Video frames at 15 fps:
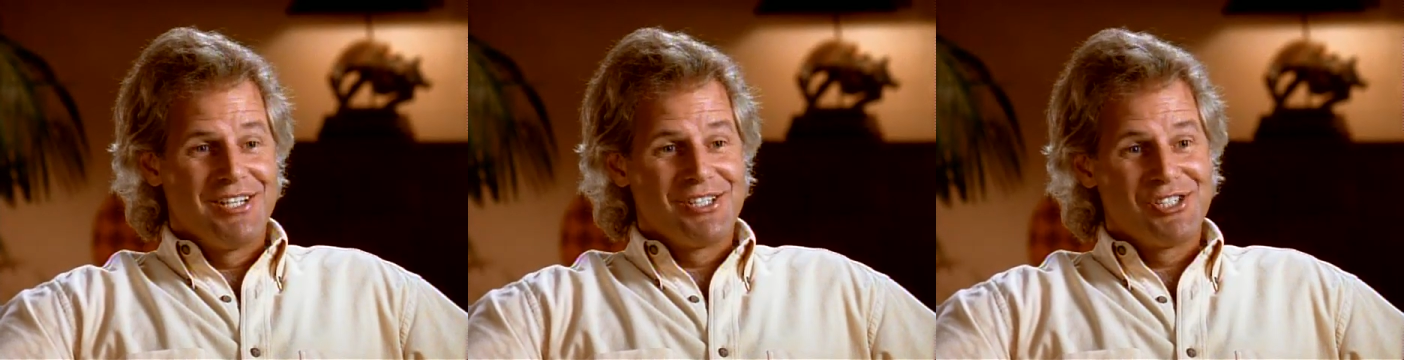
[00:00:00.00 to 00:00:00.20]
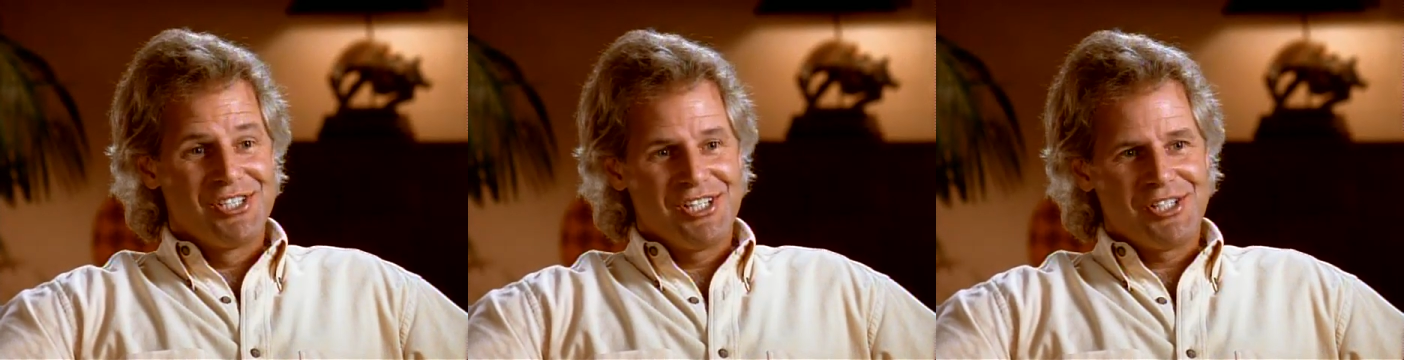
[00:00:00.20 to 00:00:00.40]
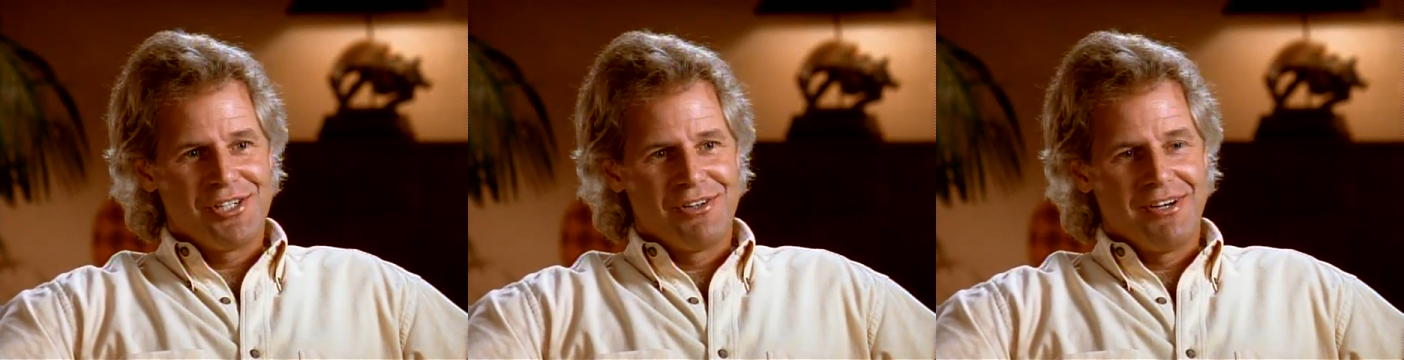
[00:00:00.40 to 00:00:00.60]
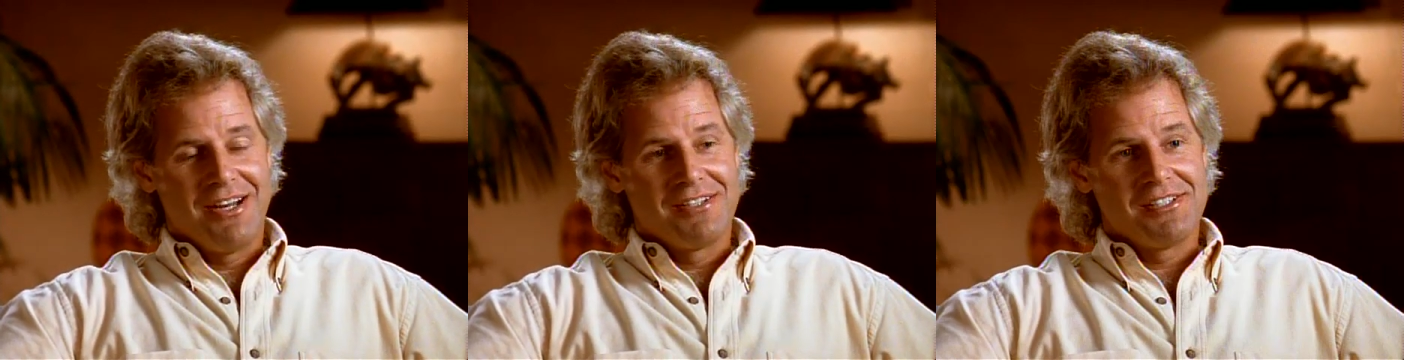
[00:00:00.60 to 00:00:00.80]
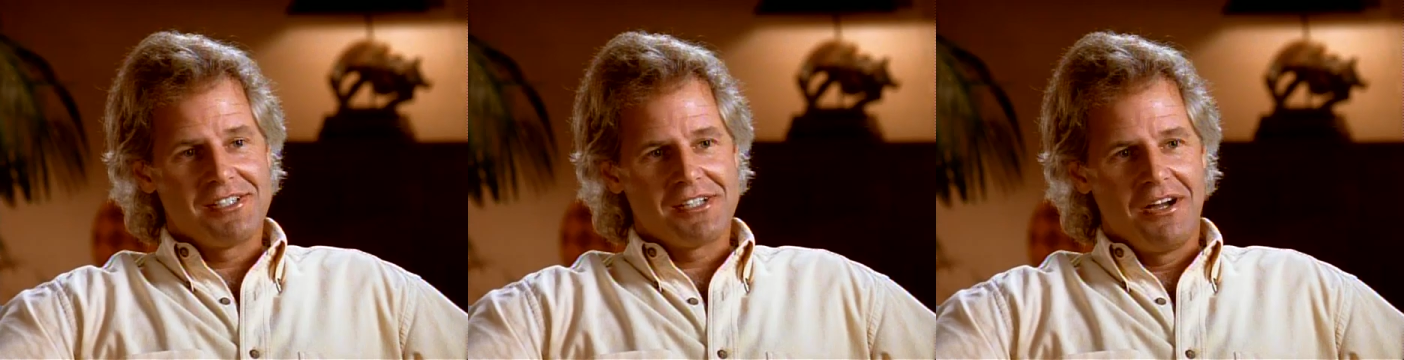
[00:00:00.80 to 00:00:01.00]
his sister
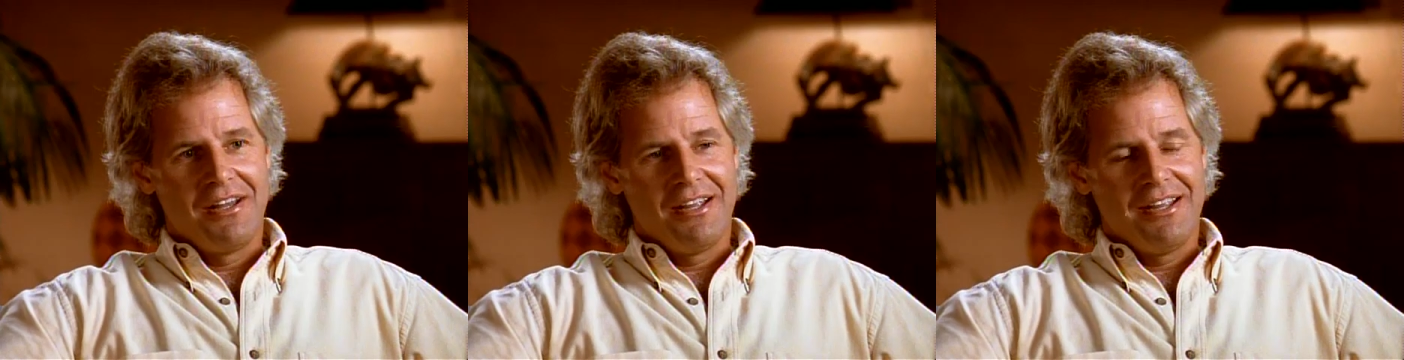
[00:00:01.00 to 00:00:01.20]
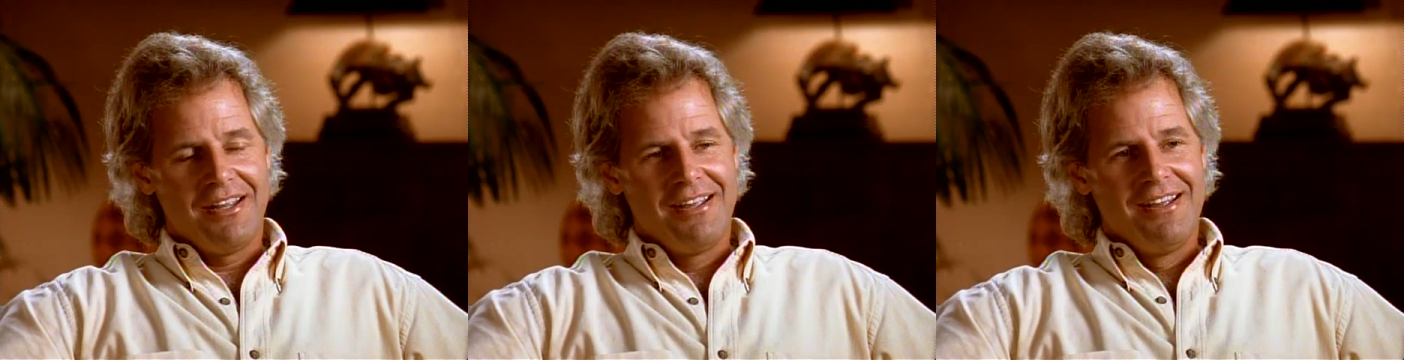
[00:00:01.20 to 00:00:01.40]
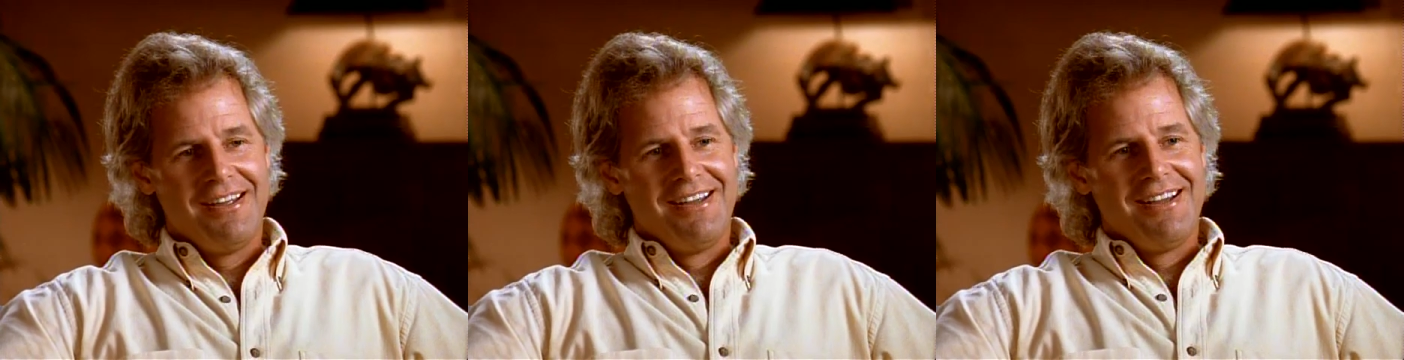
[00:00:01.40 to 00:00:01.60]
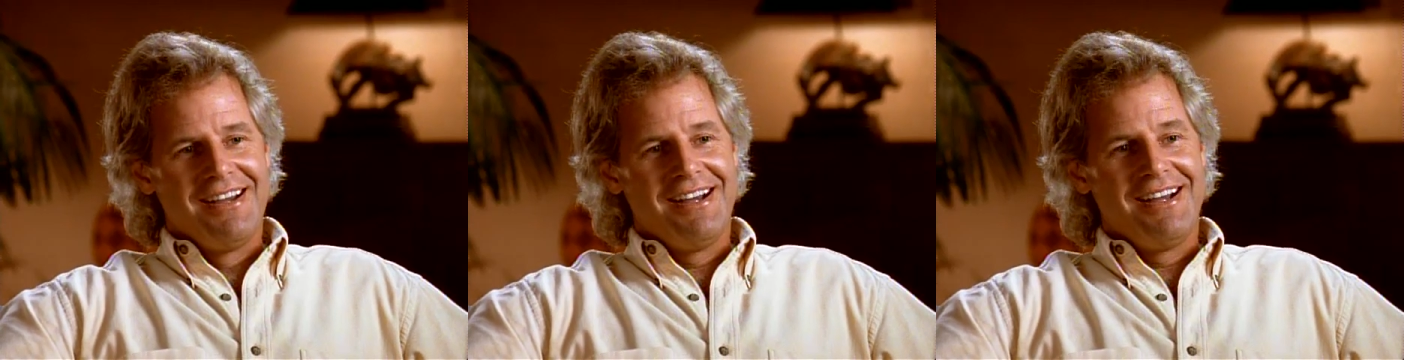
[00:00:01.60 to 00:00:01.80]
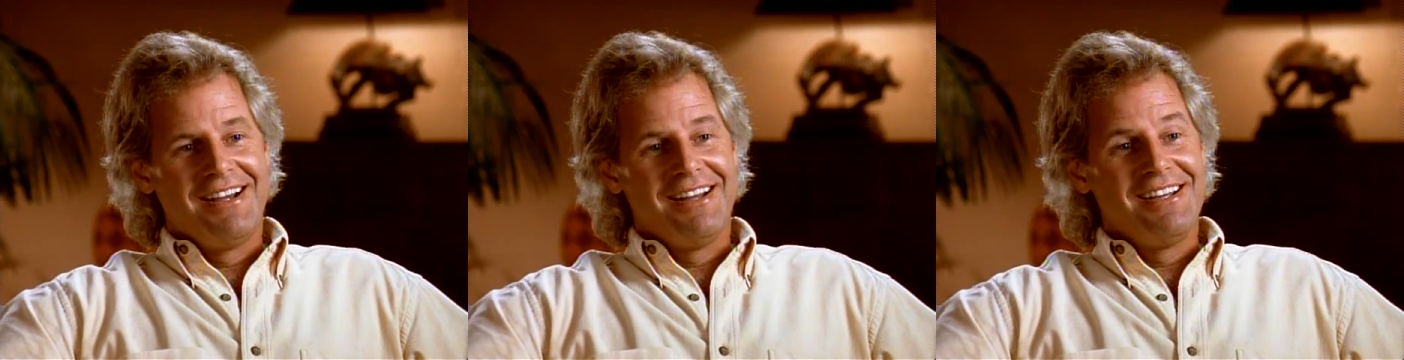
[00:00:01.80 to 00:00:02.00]
and Scully
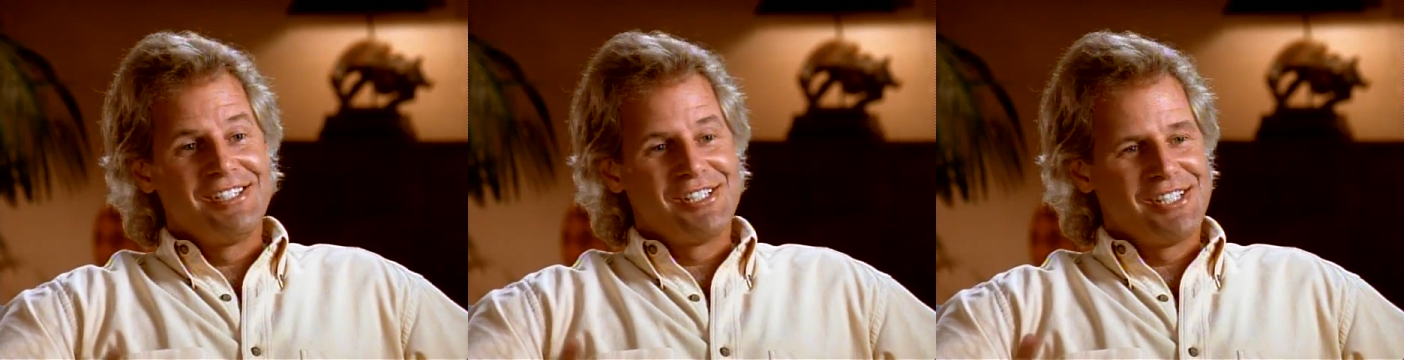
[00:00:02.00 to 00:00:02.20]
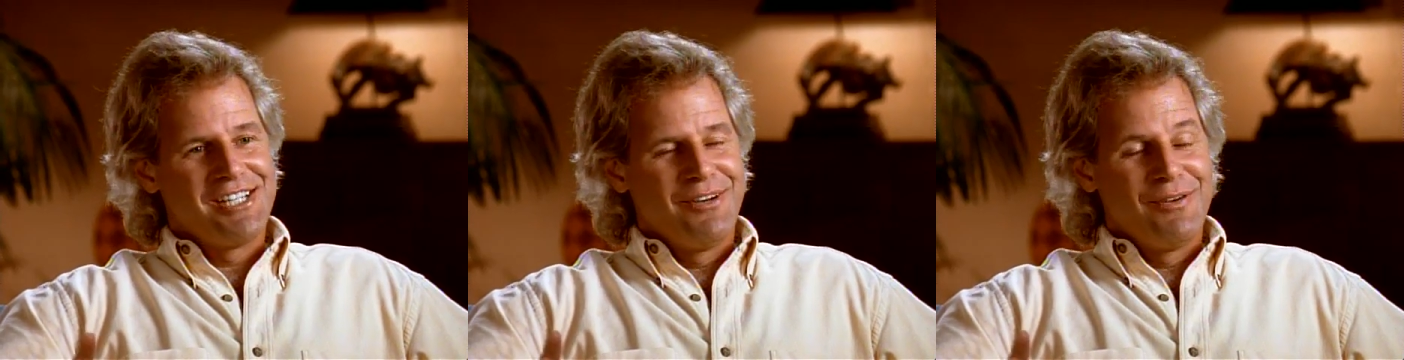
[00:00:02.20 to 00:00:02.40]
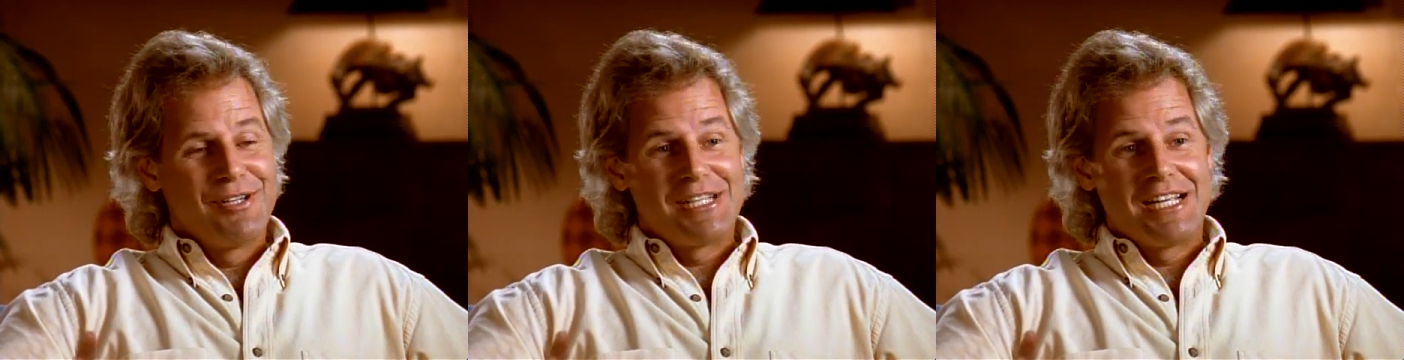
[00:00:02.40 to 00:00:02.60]
uh, is, you know,